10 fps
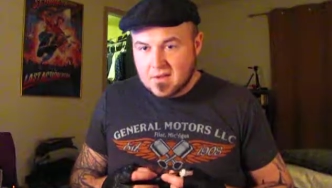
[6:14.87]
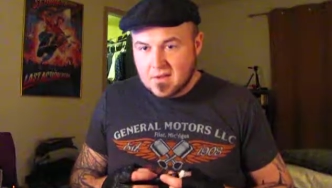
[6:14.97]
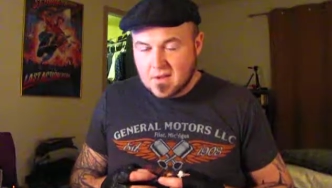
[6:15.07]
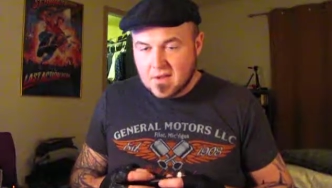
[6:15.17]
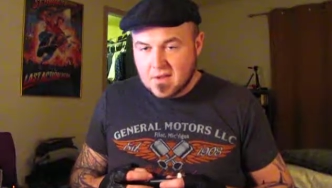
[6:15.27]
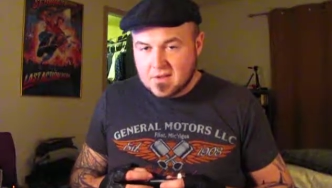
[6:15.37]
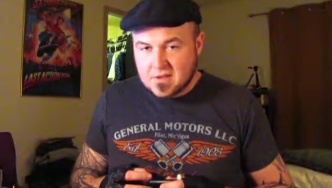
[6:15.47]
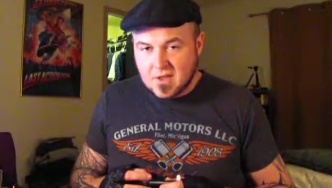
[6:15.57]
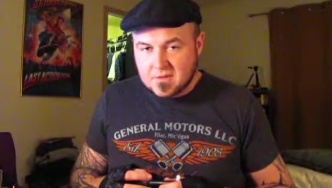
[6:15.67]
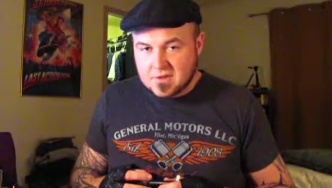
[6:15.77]

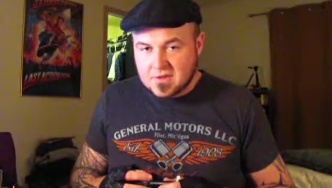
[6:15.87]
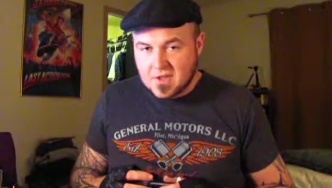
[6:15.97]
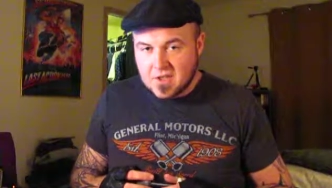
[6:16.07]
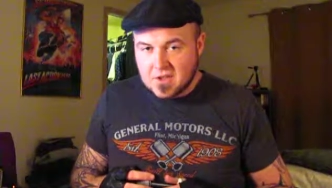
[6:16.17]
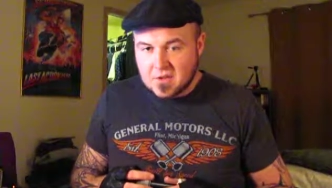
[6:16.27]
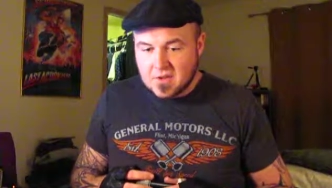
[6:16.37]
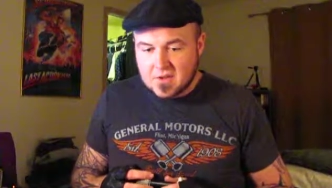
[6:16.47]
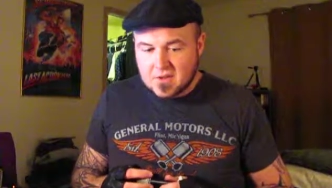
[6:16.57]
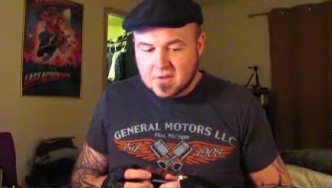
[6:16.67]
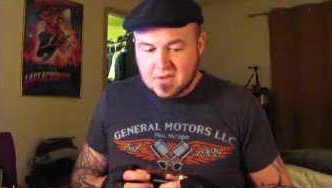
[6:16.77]
Stuff will stick to it.
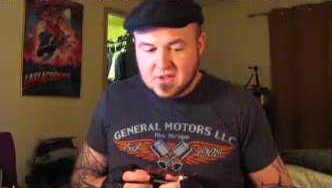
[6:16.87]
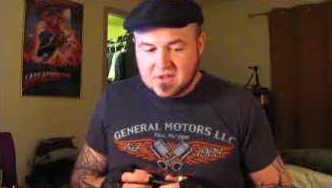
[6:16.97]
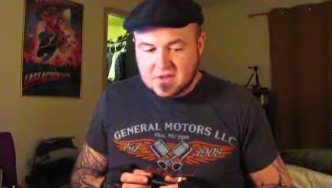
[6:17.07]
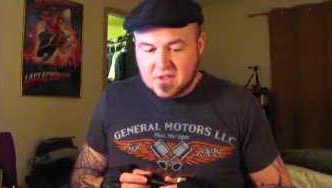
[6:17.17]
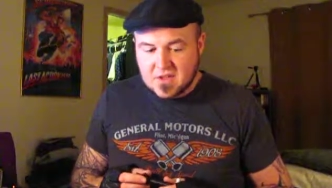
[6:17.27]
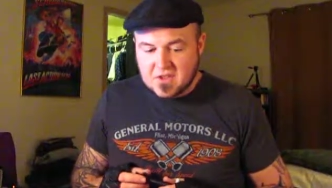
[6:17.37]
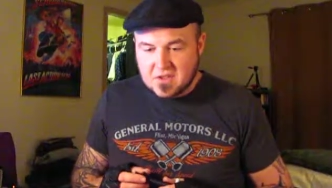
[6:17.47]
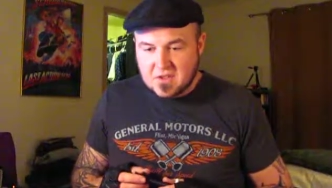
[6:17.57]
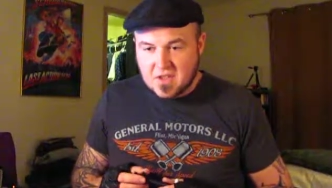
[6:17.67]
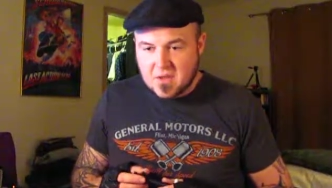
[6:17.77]
It's
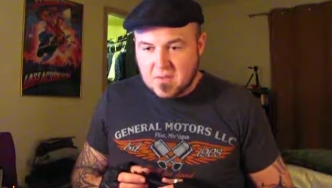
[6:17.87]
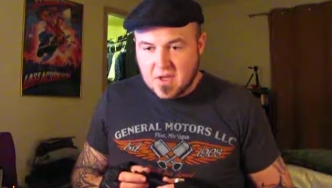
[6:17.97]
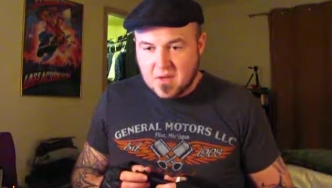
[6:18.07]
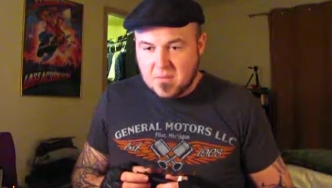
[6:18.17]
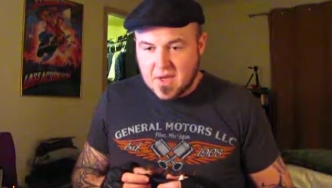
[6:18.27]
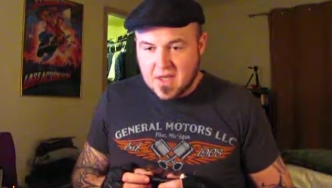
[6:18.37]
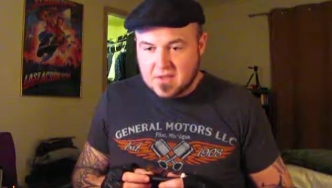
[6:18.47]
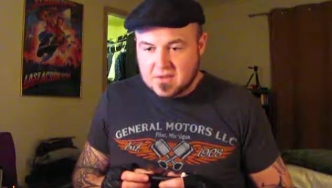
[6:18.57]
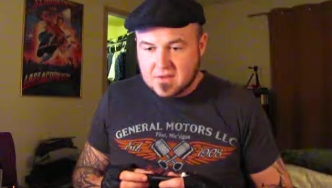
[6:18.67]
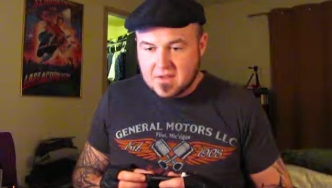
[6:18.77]
just going to make a
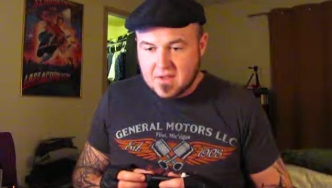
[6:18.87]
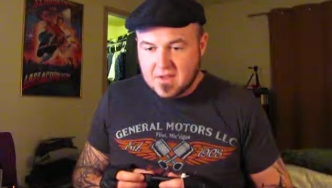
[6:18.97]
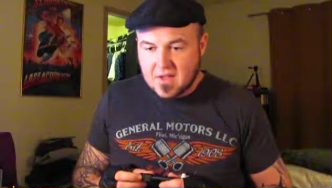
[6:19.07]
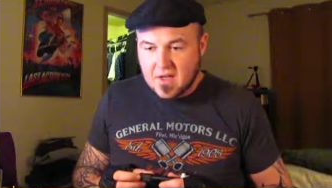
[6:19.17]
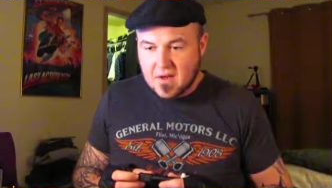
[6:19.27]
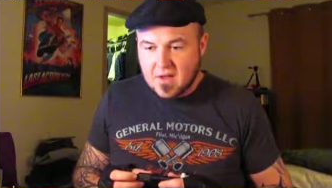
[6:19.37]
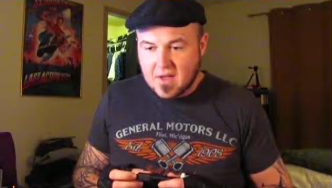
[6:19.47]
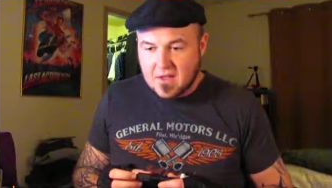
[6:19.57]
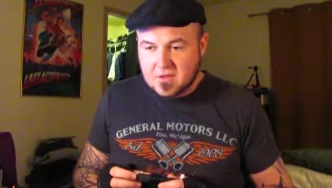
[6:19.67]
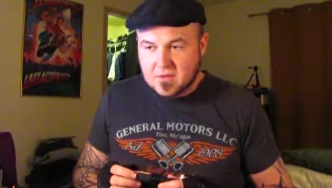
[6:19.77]
mess in there,
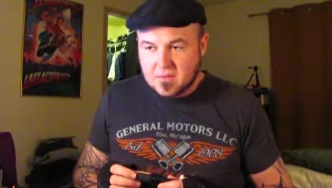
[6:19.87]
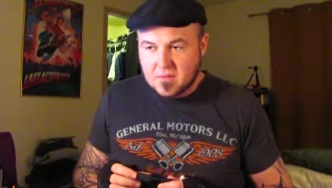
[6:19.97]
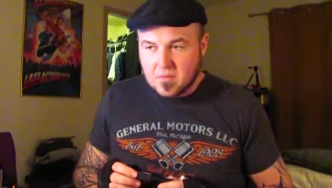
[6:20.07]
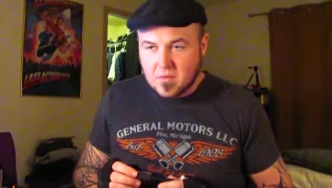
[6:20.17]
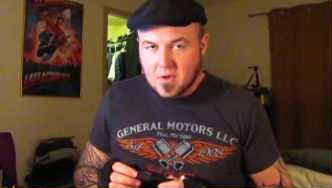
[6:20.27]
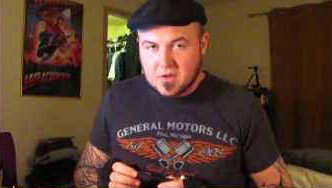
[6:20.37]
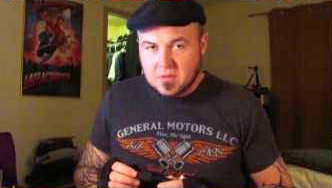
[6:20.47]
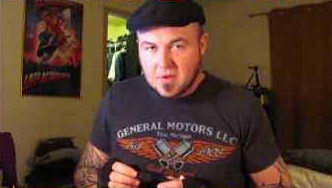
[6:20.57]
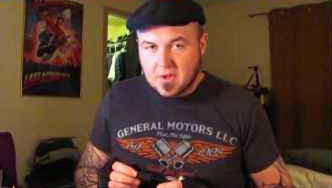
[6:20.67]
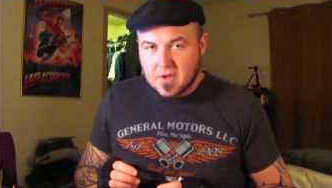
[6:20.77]
and it's
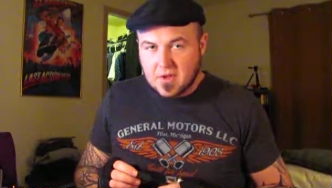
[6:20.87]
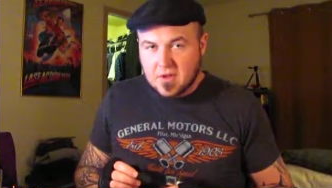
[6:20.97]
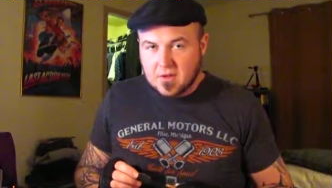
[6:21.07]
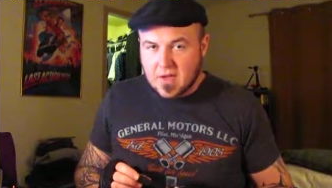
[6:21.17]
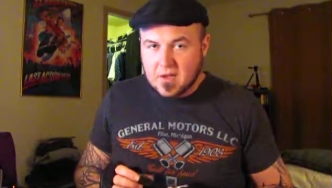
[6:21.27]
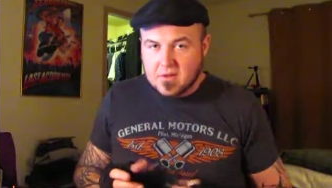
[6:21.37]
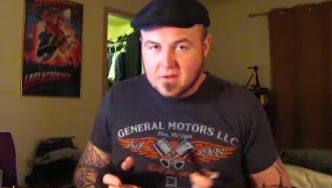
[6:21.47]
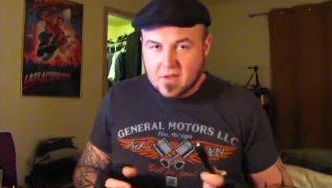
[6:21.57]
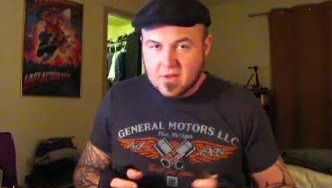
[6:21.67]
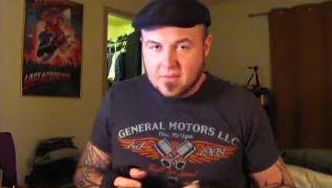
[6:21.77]
ultimately going to likely
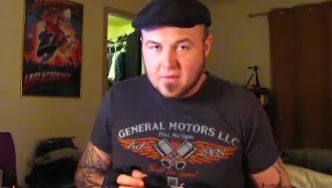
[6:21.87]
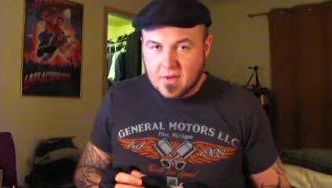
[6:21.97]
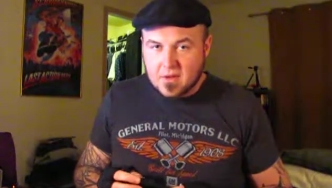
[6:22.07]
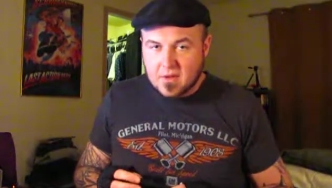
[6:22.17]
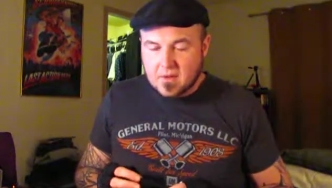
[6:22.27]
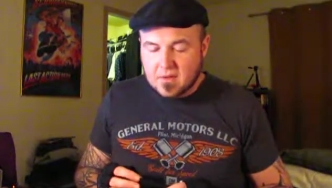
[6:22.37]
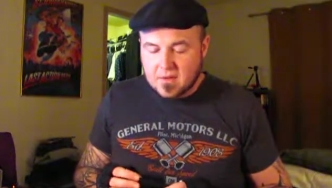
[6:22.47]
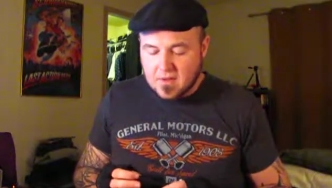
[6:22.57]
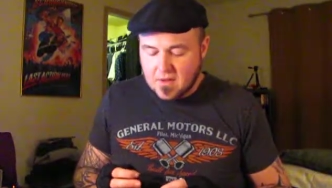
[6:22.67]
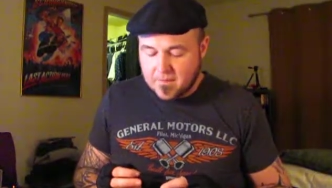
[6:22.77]
lead to failure,
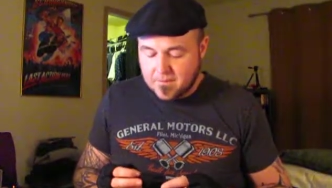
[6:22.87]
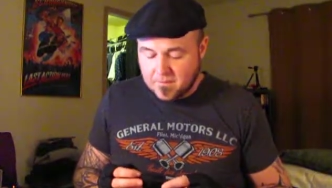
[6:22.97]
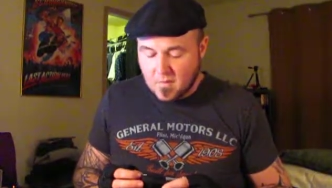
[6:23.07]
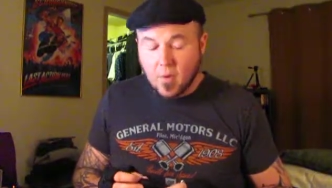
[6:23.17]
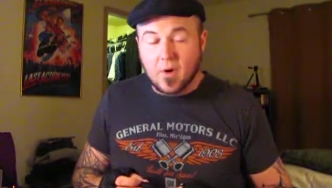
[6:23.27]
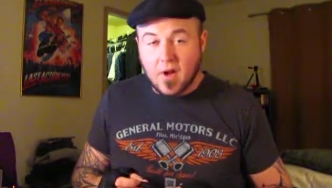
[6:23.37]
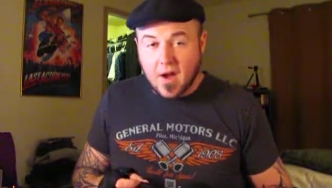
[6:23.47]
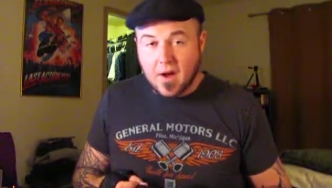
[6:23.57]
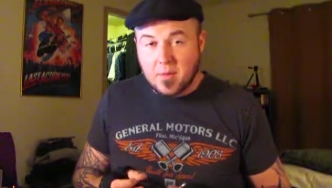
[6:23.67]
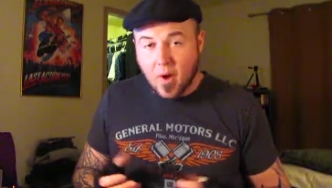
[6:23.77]
or a
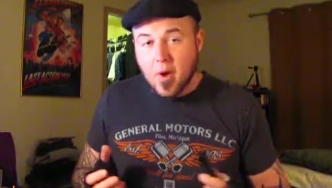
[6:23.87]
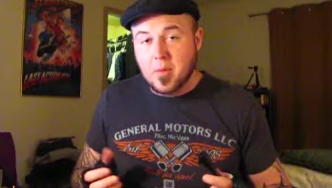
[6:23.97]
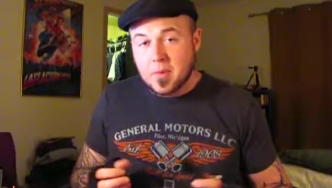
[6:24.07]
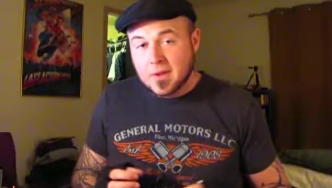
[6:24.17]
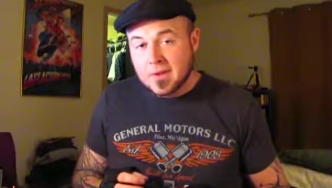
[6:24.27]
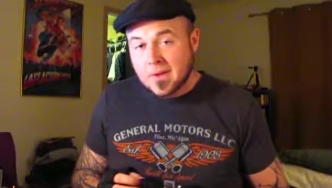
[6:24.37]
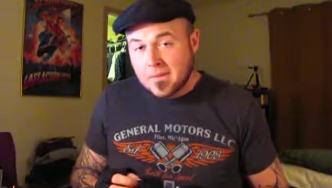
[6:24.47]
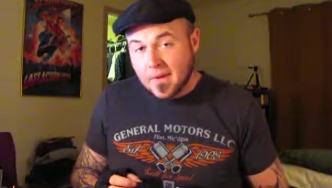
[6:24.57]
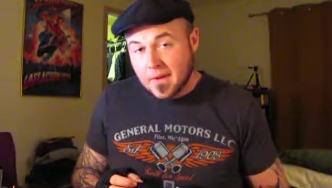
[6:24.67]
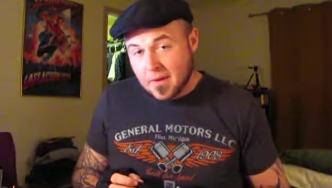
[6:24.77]
higher probability of
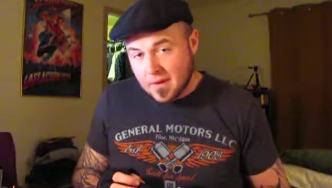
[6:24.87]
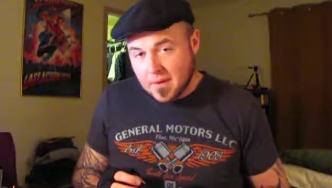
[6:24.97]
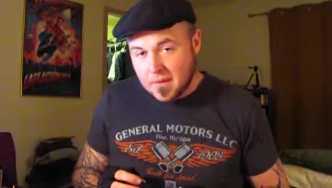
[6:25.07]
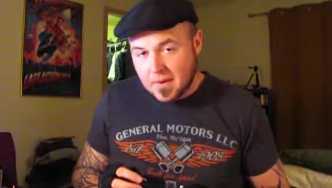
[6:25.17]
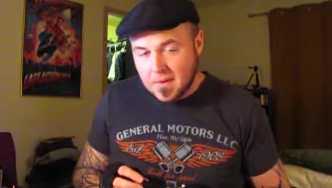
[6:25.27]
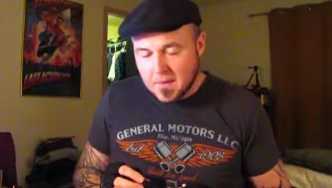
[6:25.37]
failure anyway.